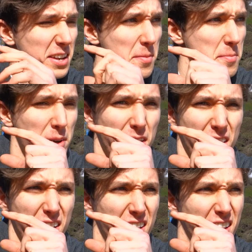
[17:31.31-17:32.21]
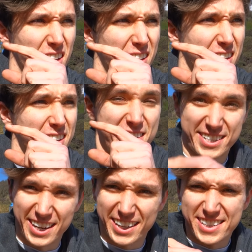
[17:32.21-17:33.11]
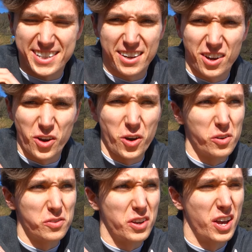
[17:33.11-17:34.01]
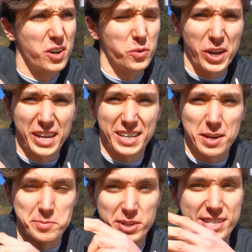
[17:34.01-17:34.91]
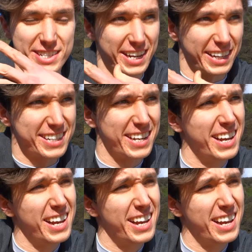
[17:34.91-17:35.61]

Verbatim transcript: number six of week number six.